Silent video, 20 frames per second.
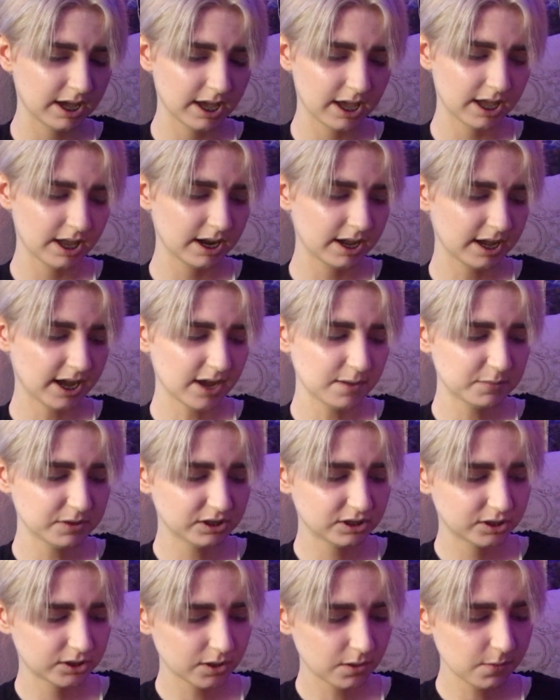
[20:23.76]
And I've
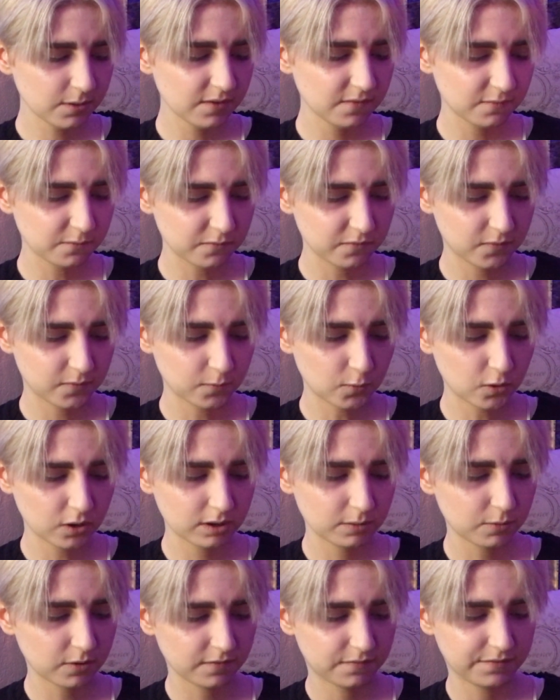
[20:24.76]
been slowly
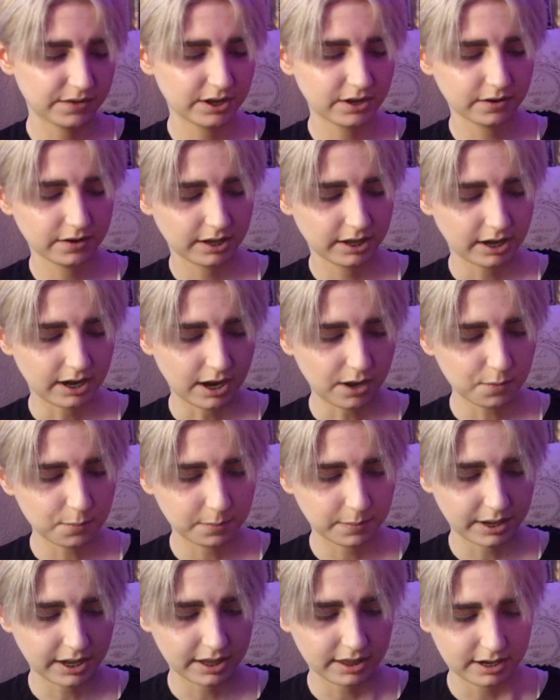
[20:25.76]
more and more figuring it
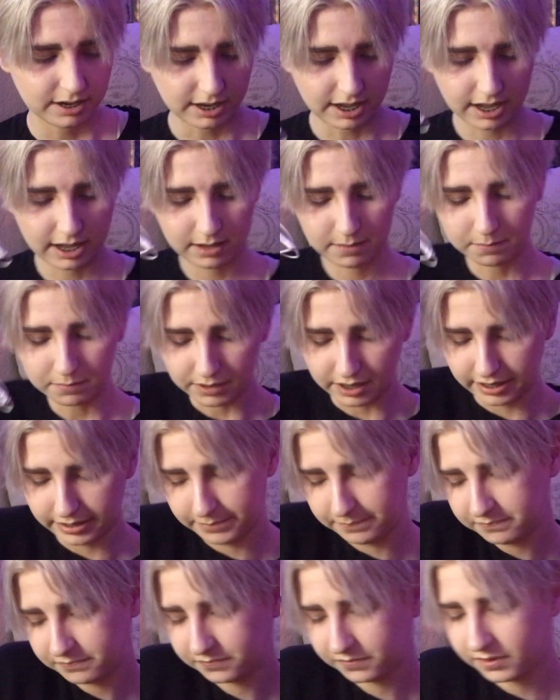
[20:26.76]
out by the day,
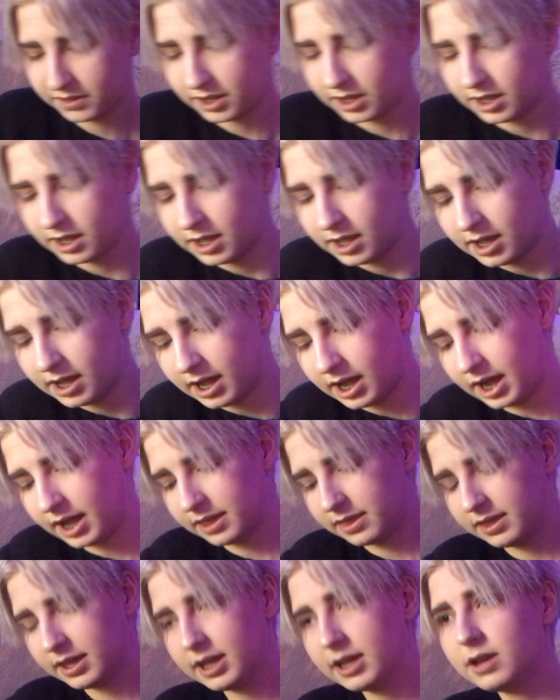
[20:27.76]
but
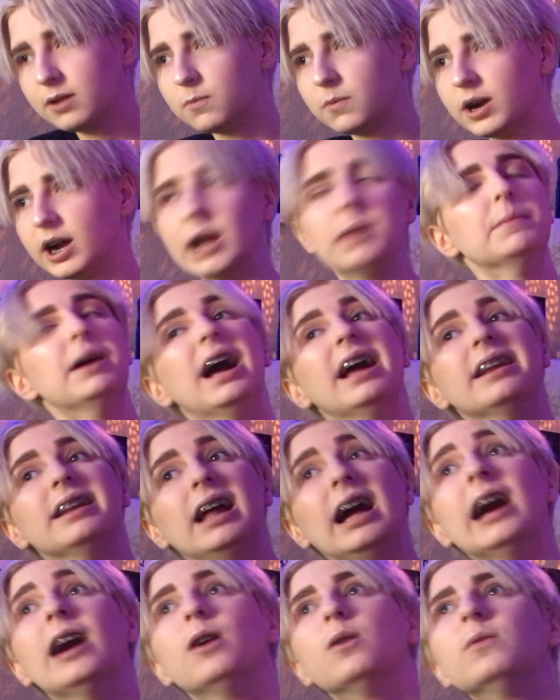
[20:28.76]
I think where I'm at
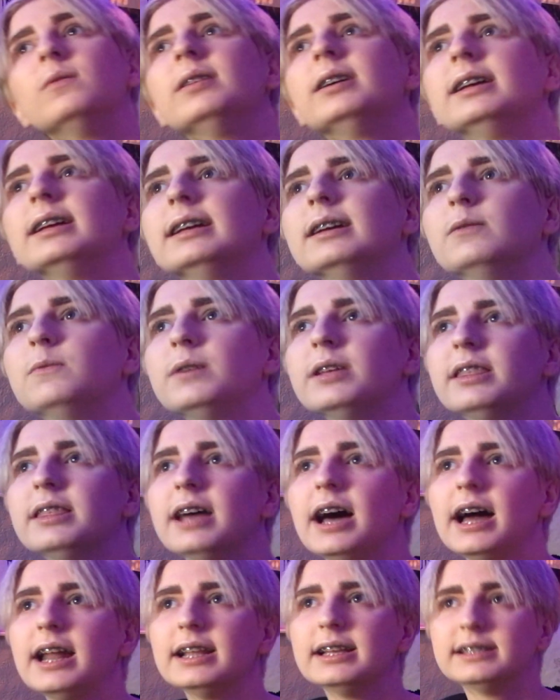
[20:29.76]
now
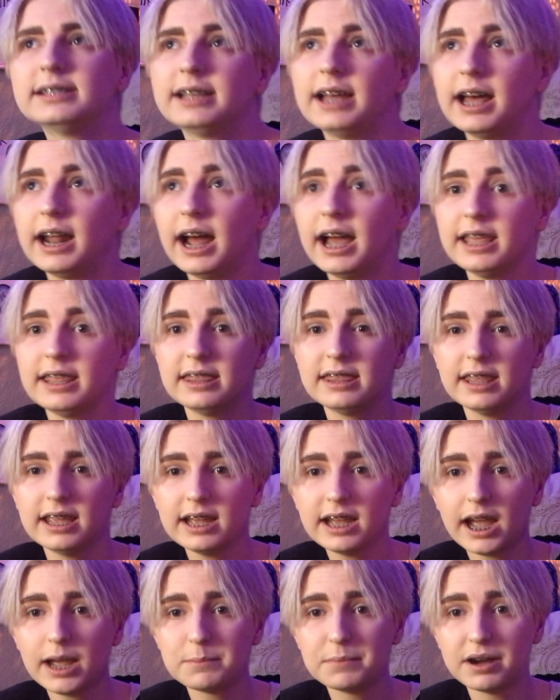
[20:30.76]
with that is that I
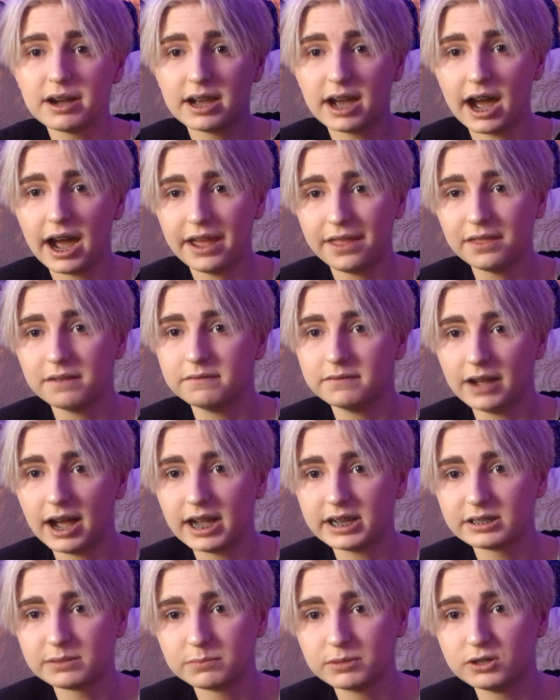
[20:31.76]
think I'm a guy the
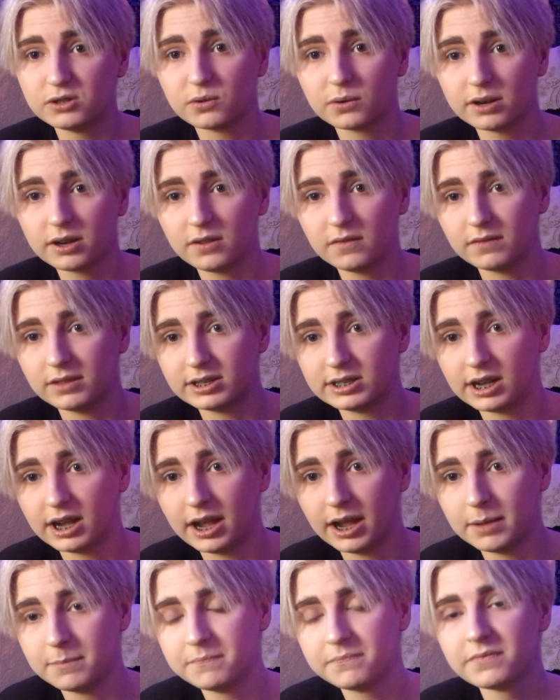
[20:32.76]
vast majority of the
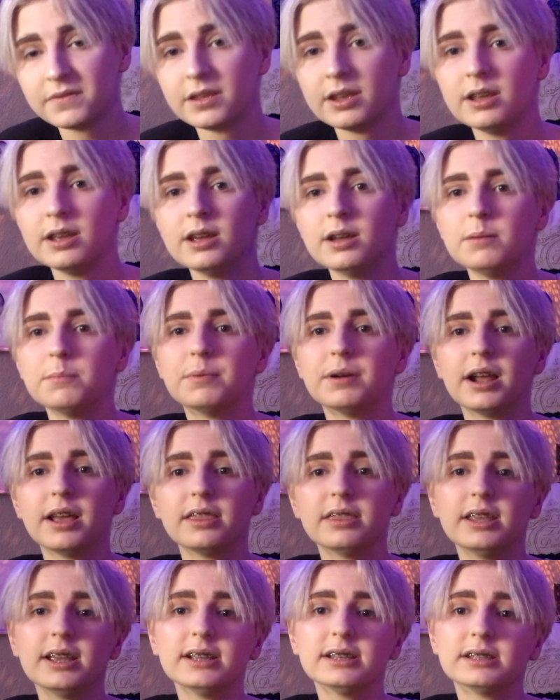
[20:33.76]
time, but
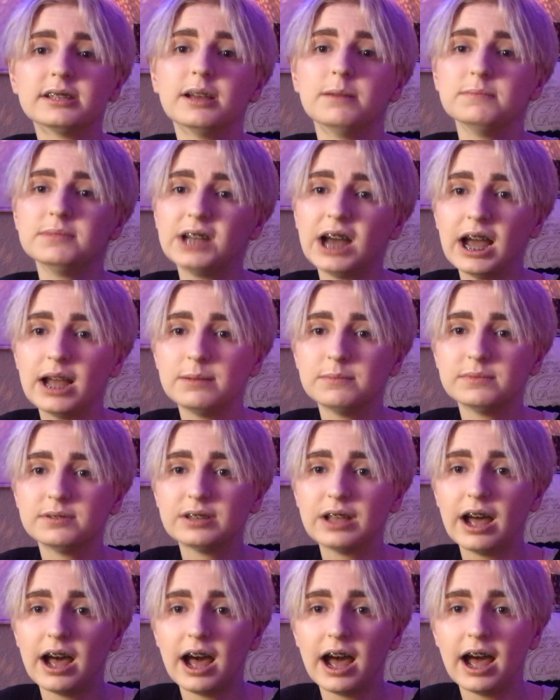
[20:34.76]
I think
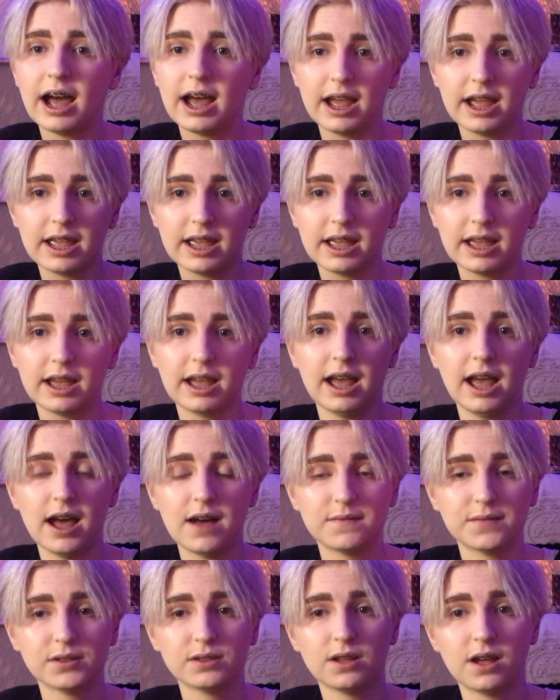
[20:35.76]
sometimes I
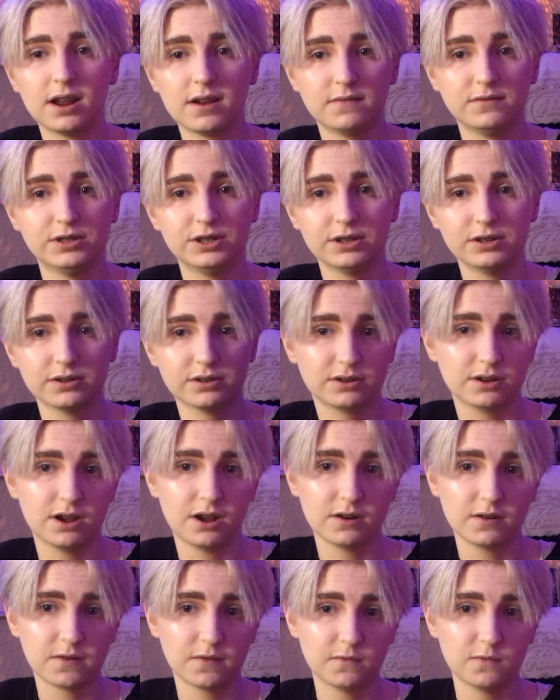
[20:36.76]
have a lot of gender
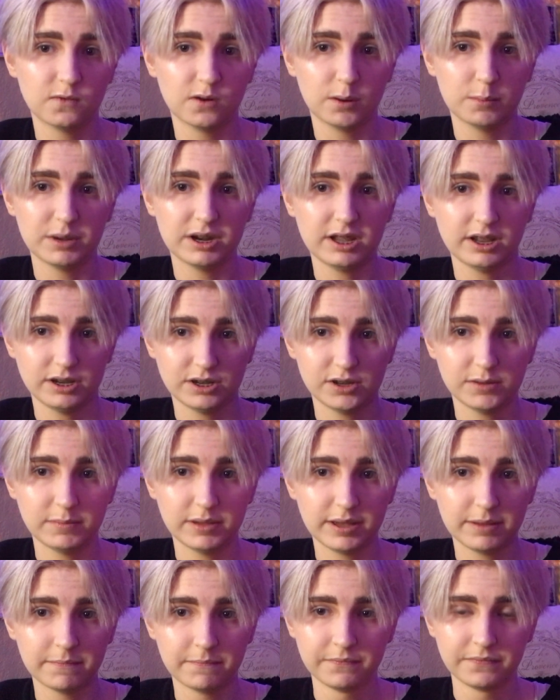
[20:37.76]
nonconformity to
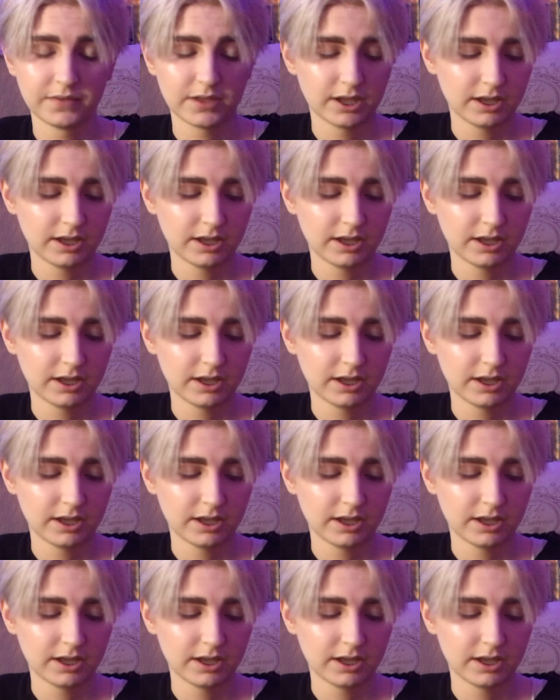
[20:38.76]
me.